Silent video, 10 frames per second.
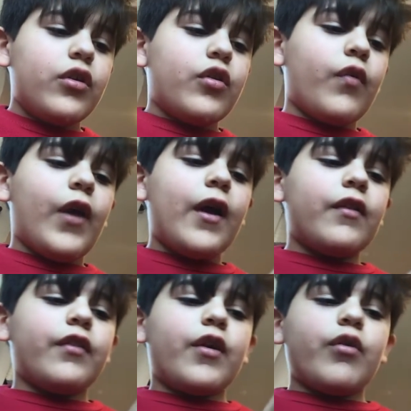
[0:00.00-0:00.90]
so that
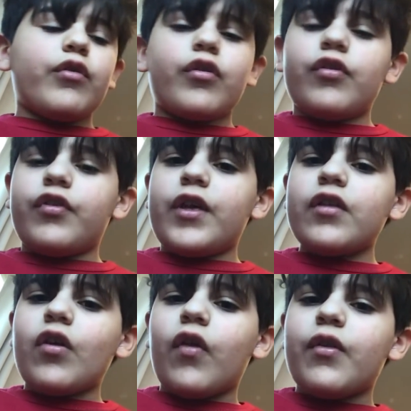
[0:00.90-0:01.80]
there's
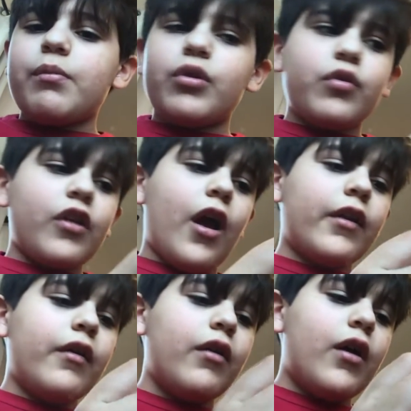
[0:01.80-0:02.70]
this on the blue
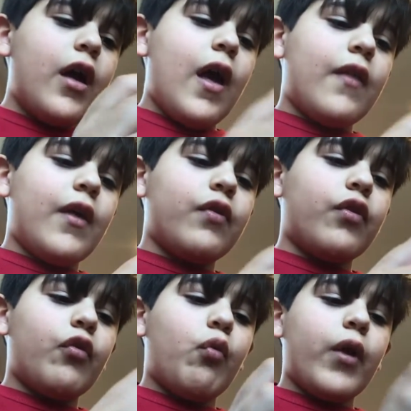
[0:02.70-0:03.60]
side, and
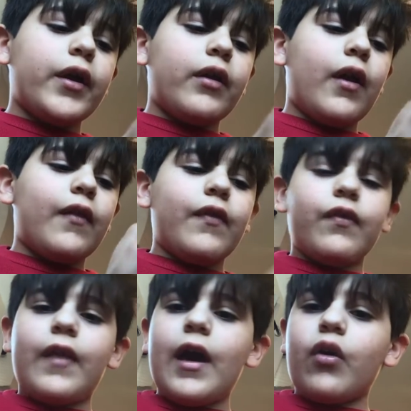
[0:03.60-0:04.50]
then the white, and
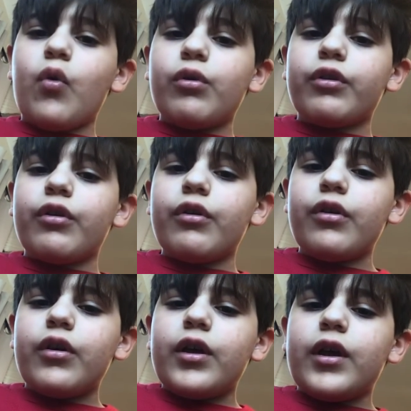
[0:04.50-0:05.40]
then that corner
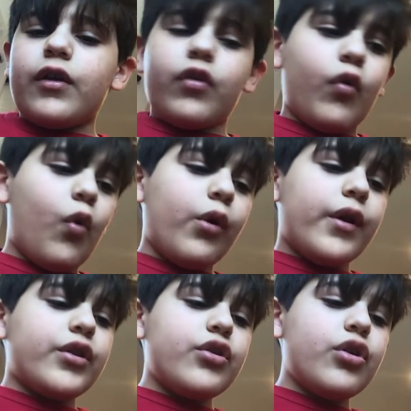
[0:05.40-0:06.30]
is
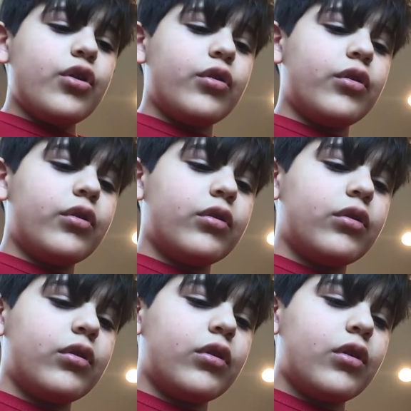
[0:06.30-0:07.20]
orange.
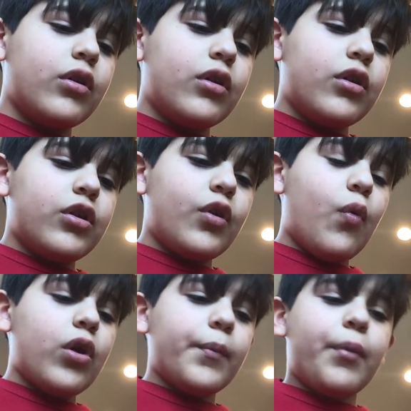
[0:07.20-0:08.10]
You'll
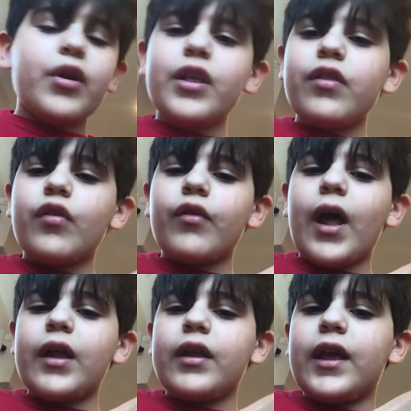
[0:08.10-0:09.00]
want to put it so
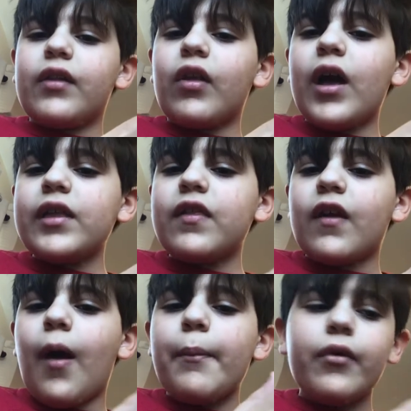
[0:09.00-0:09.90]
that it lines
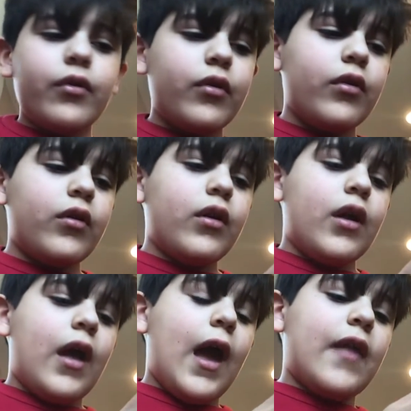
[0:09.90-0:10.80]
up,
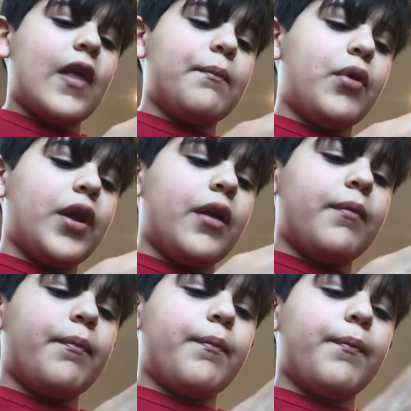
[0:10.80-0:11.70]
and then put it
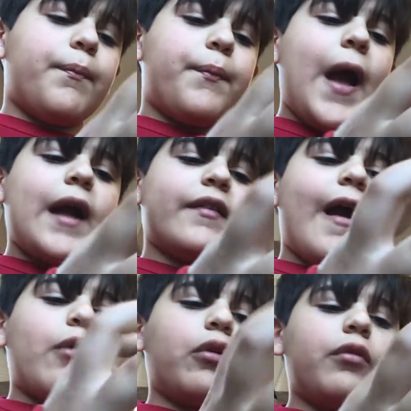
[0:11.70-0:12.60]
back
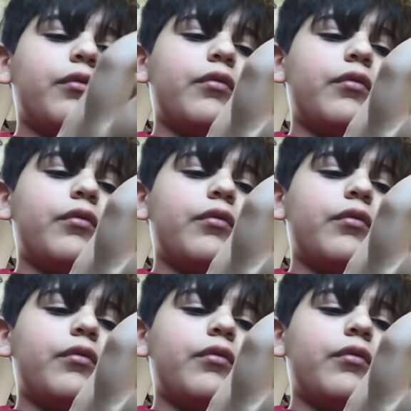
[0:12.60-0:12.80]
down